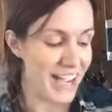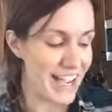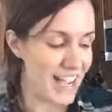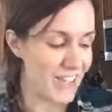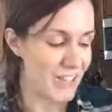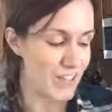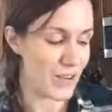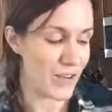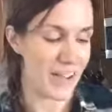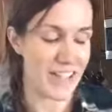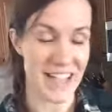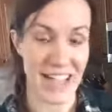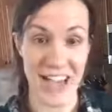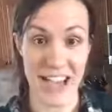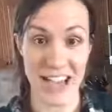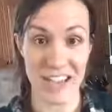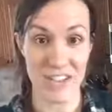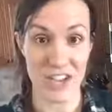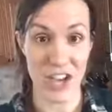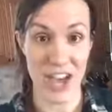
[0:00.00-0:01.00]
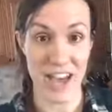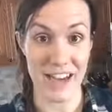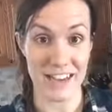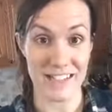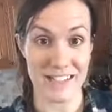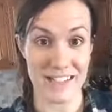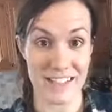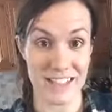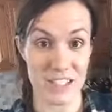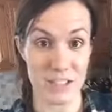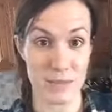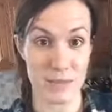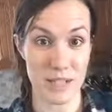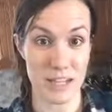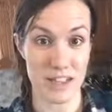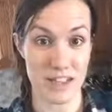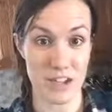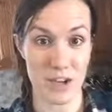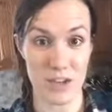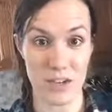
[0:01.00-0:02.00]
if you add a little bit of
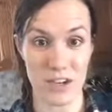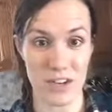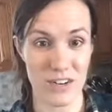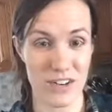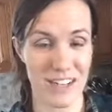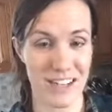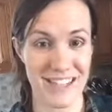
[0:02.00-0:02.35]
the coconut oil,